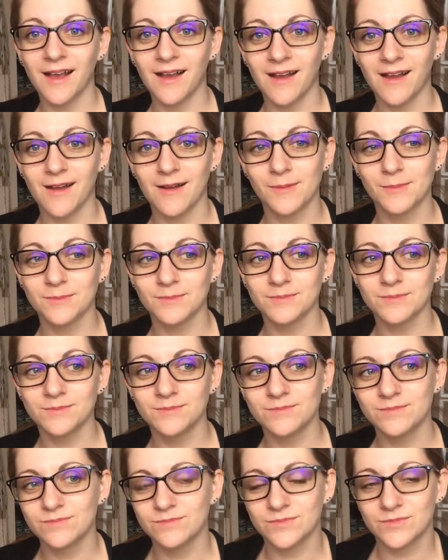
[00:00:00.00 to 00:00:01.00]

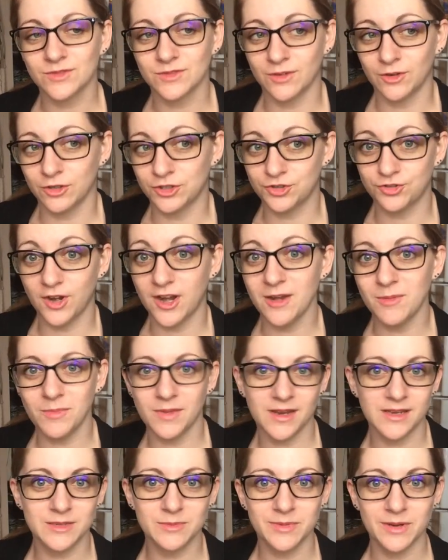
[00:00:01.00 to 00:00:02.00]
or train
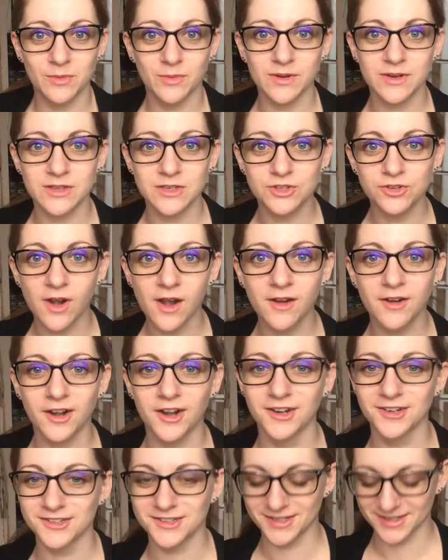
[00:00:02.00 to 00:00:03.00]
me to be one of the
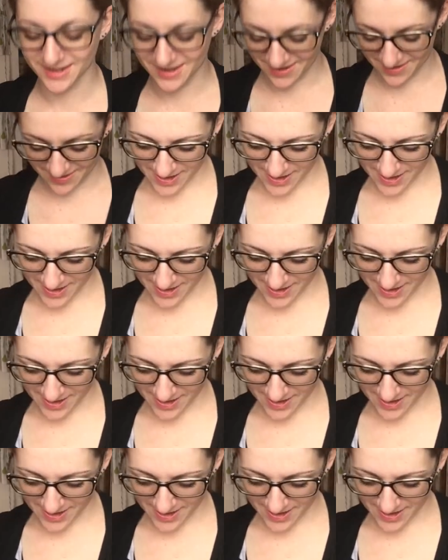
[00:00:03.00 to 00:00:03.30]
truckers.